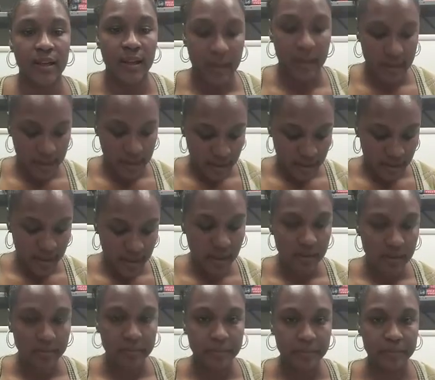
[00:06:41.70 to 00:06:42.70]
And that's
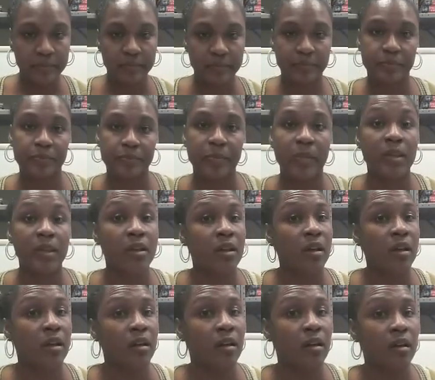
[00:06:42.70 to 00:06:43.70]
that.
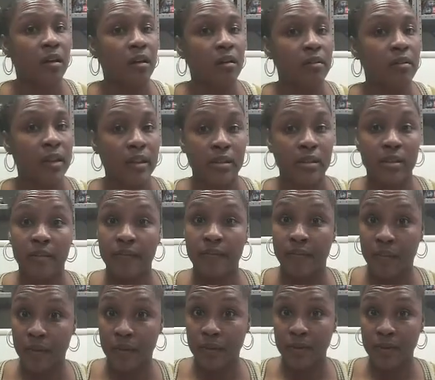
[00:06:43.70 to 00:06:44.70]
That's the
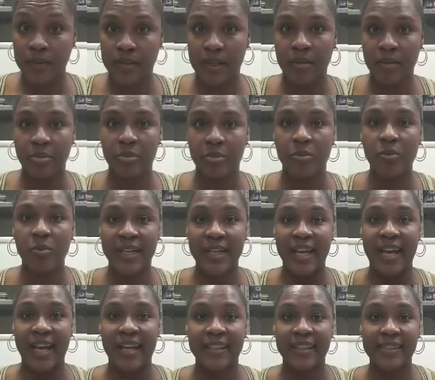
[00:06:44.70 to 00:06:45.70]
first step when
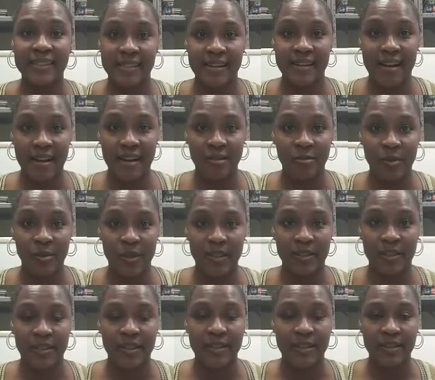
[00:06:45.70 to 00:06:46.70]
A is not
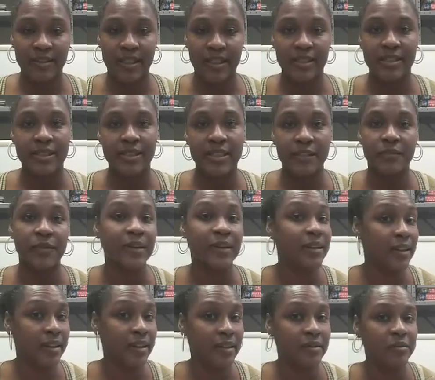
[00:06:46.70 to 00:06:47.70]
1. That's
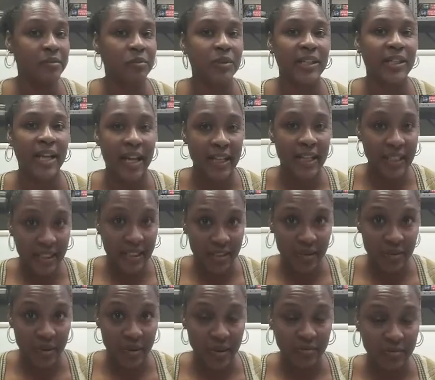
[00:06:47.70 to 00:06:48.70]
different than when A is
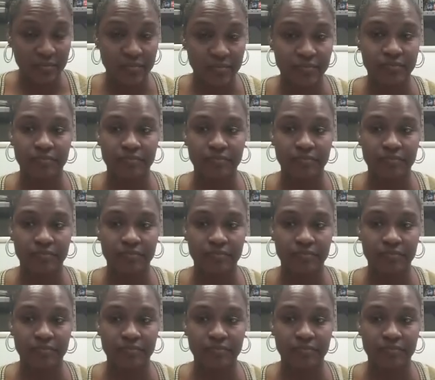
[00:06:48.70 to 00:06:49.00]
1.